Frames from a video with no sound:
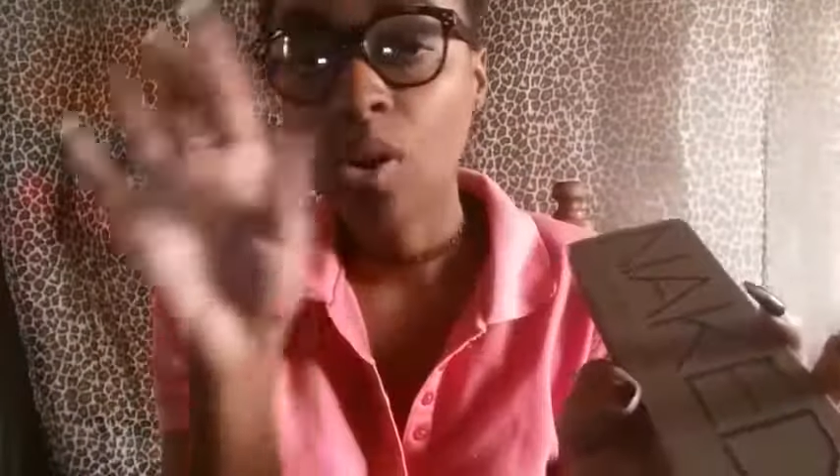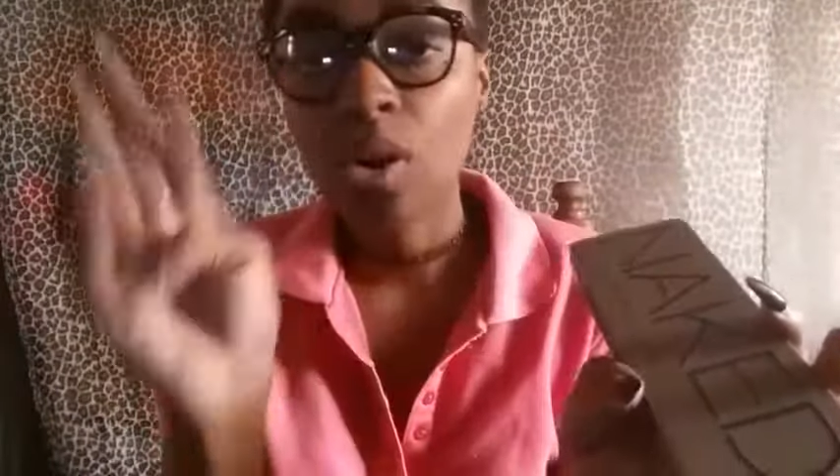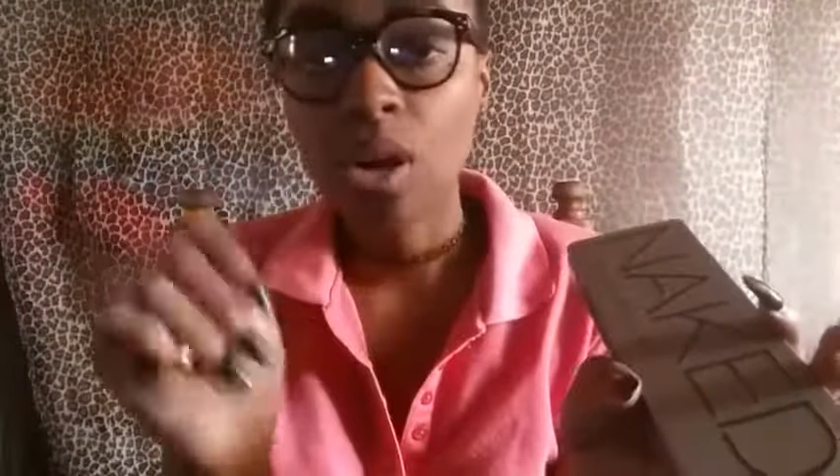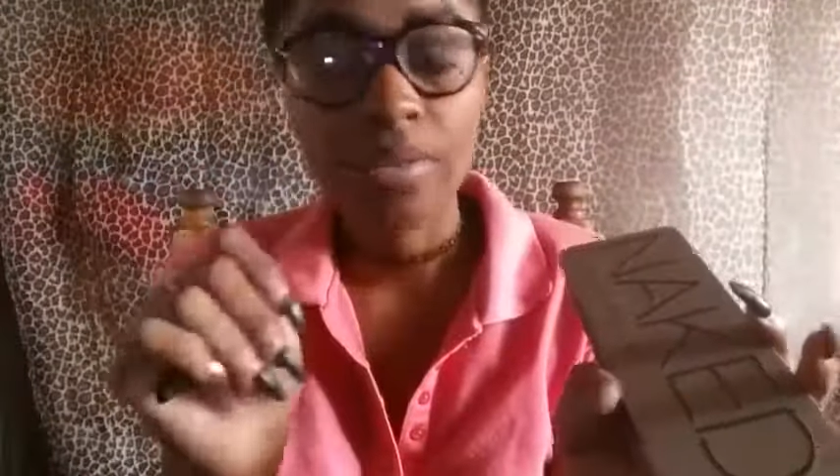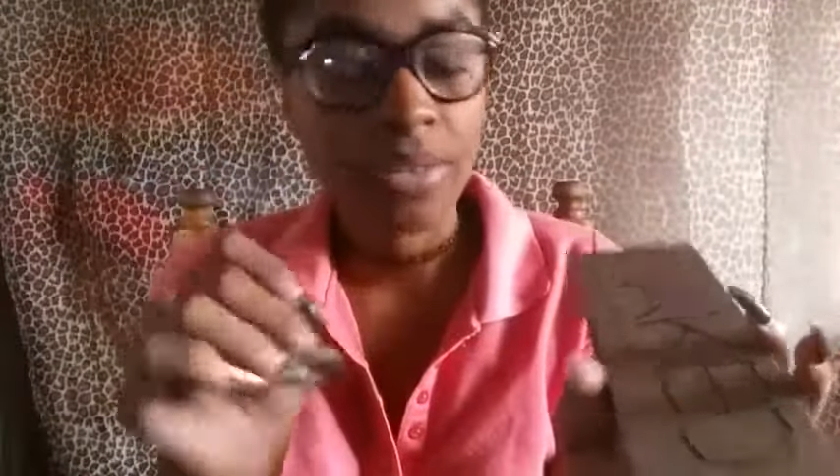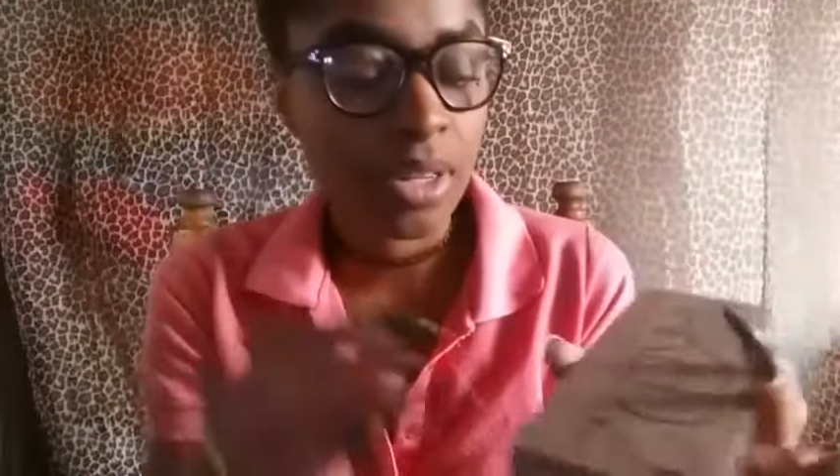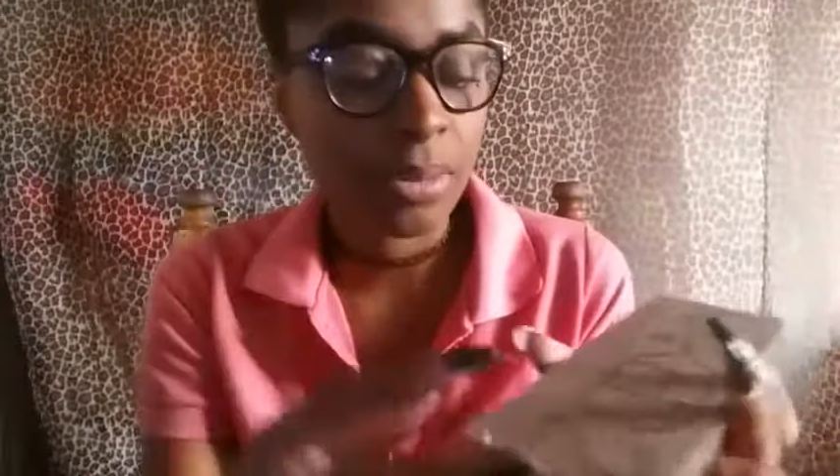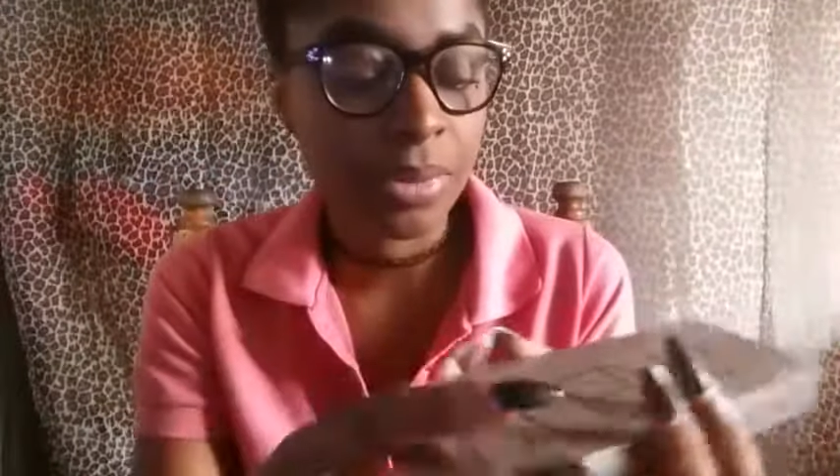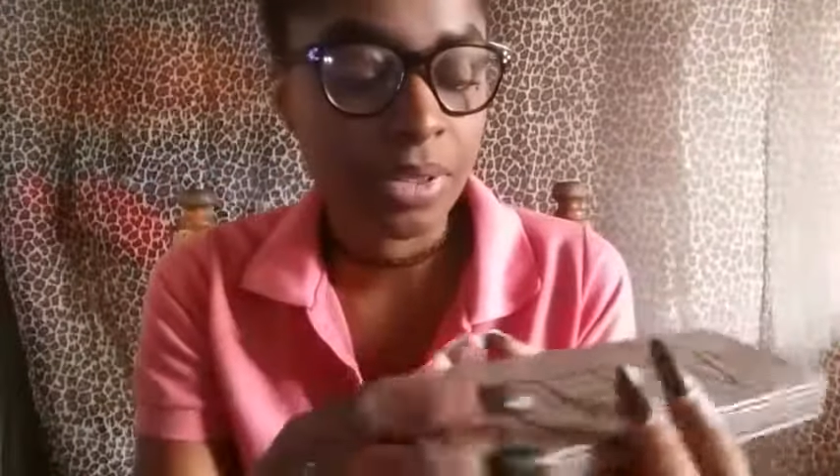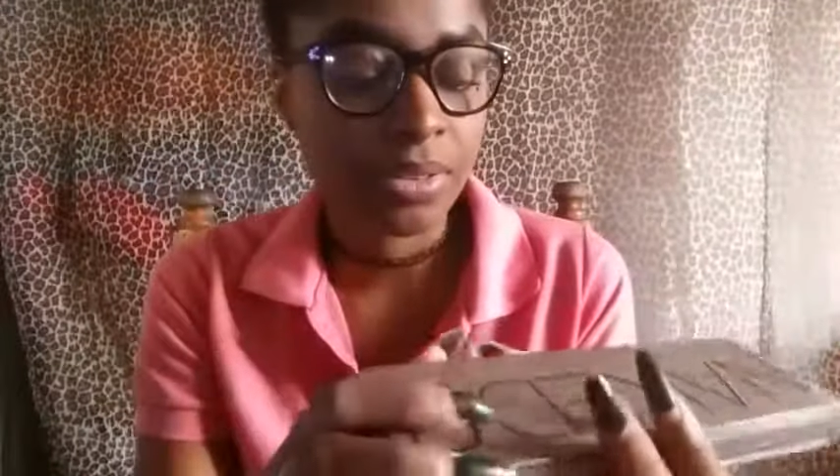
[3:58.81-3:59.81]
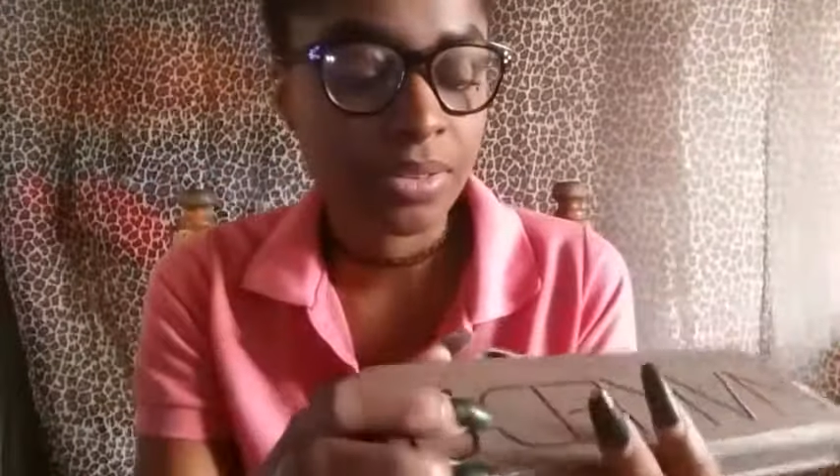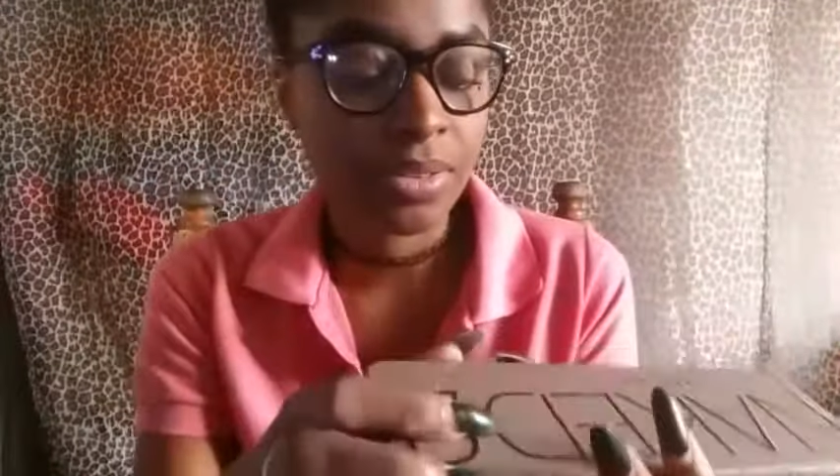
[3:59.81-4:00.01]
all of the above.